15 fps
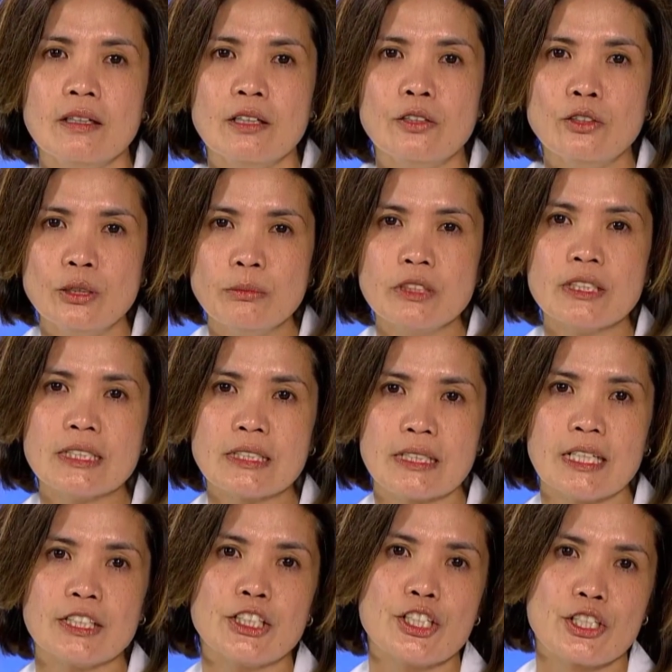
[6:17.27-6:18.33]
Numerous
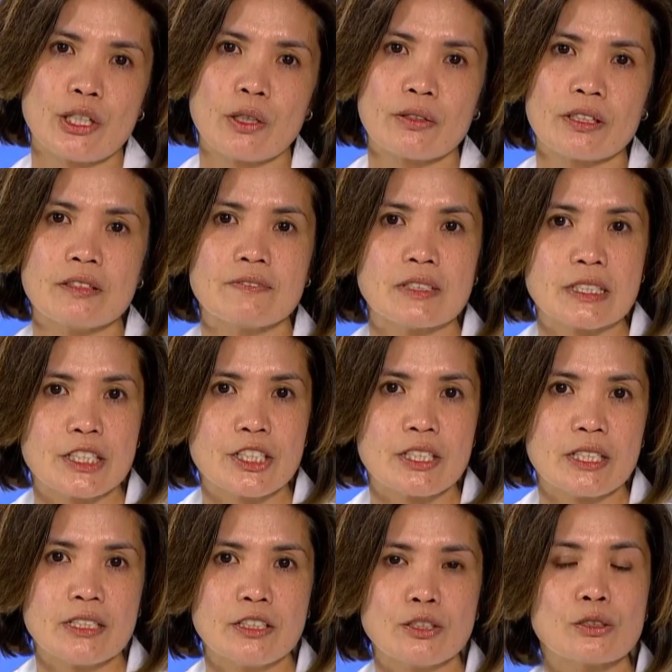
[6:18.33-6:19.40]
studies show that
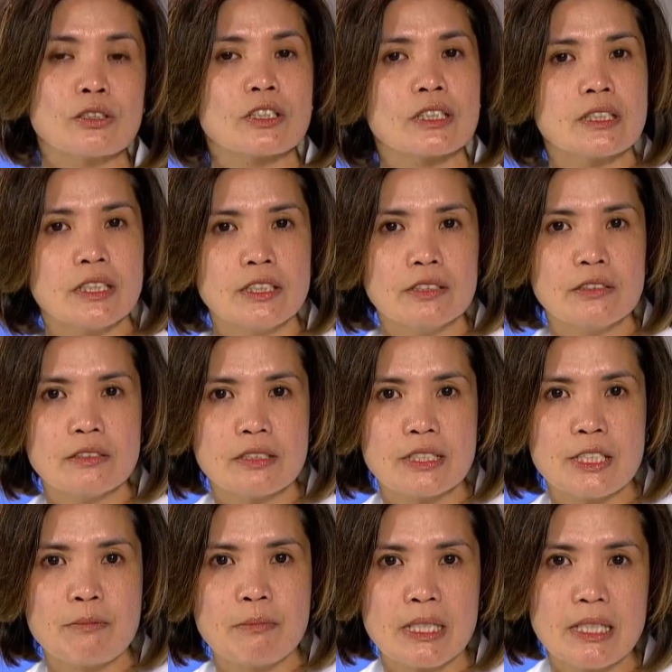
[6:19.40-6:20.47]
physicians who continue to
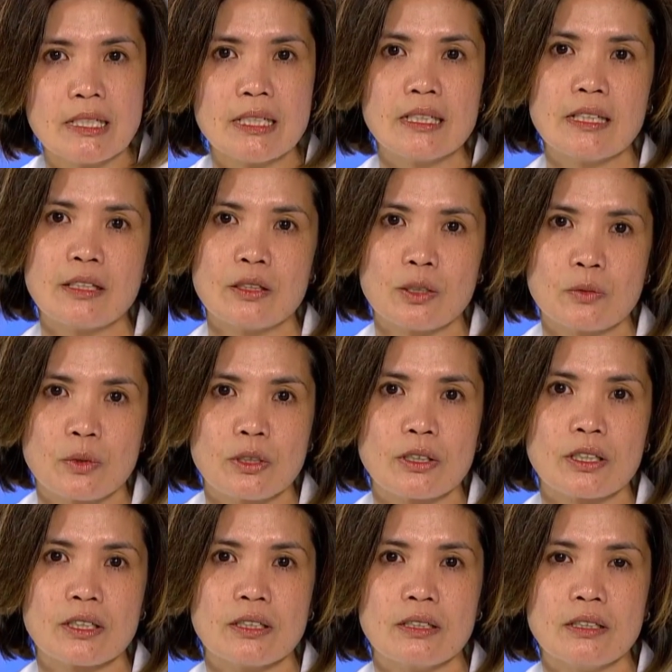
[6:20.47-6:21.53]
see meaning in their
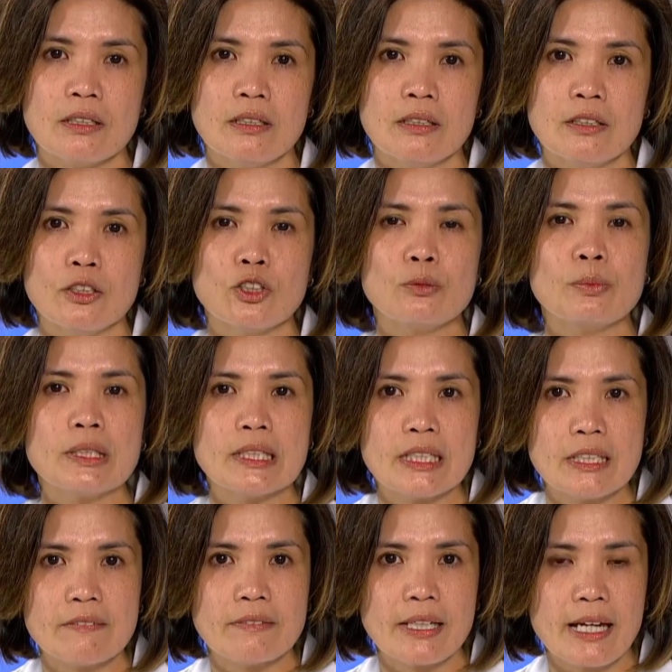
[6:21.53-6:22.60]
work, who
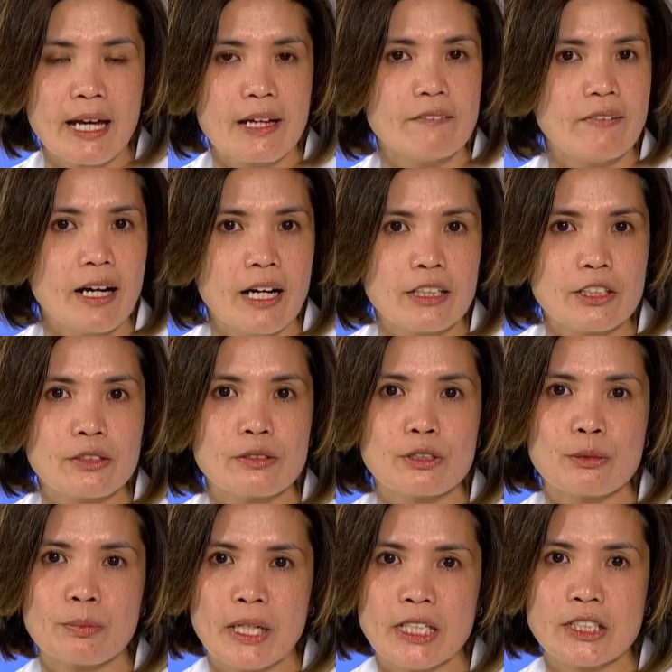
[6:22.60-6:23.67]
believe they add value to
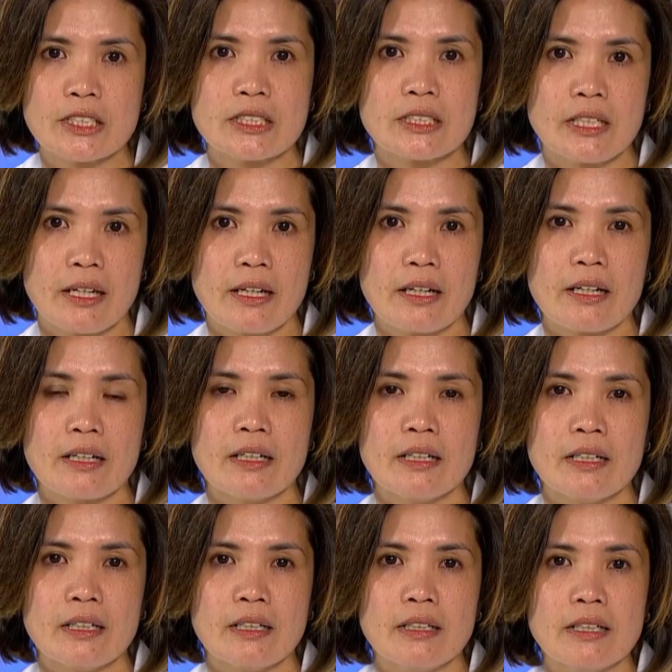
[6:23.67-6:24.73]
the patient's care,
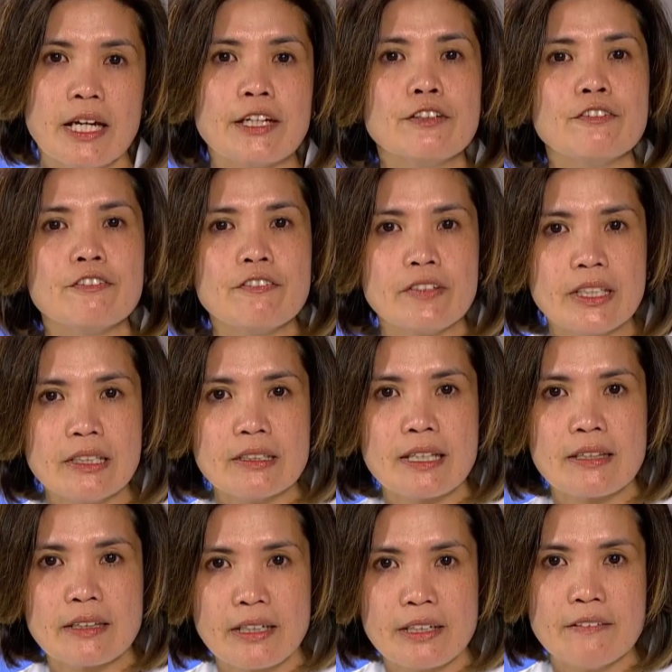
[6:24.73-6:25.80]
and who feel
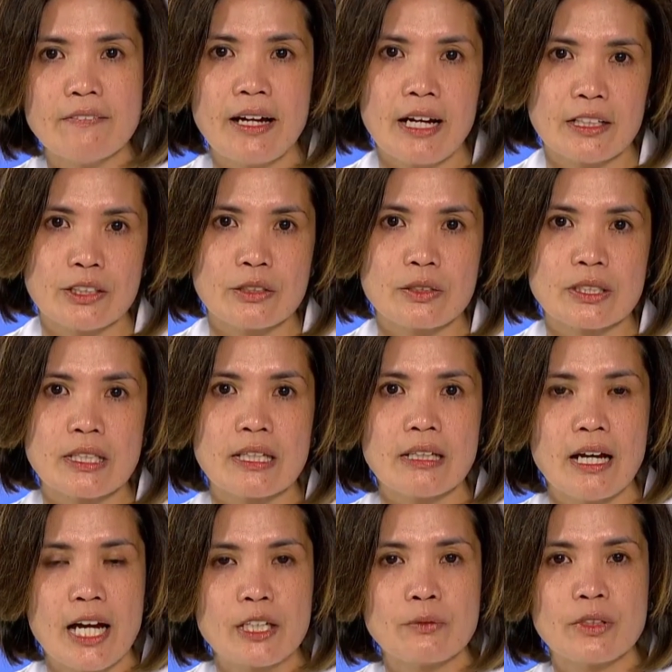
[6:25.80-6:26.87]
that their values
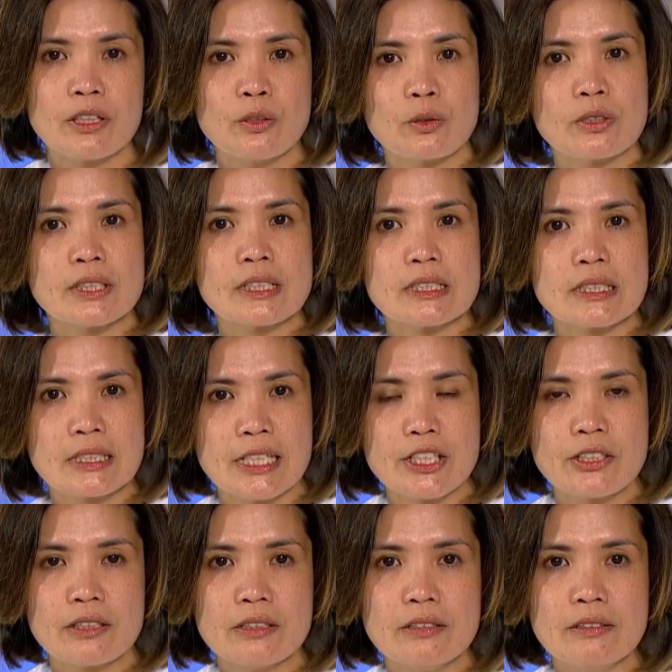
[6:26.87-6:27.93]
align with the
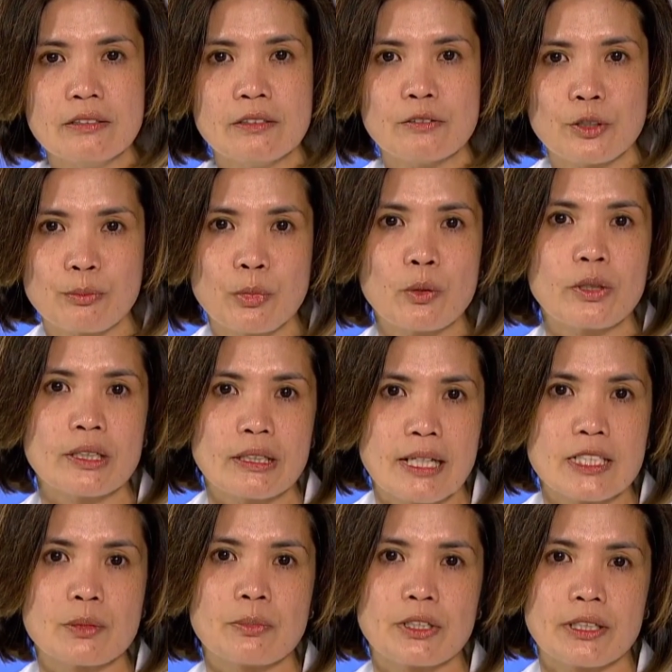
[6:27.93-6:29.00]
organization report
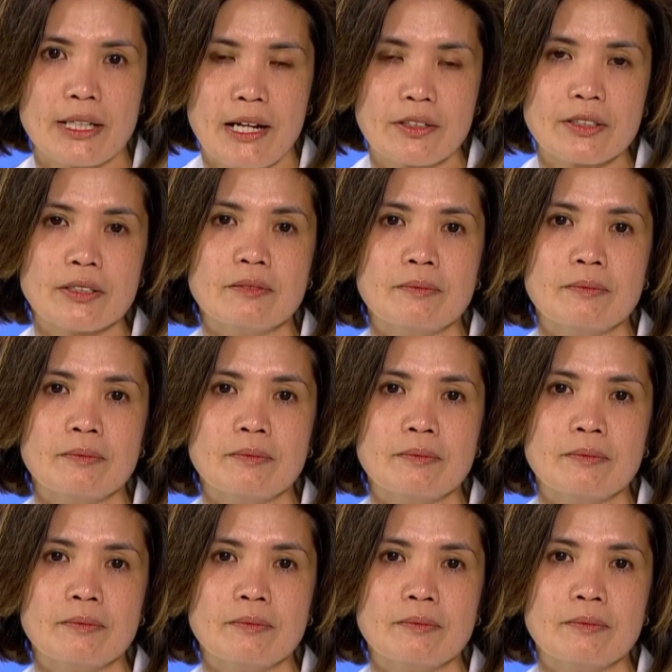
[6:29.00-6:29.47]
less burnout.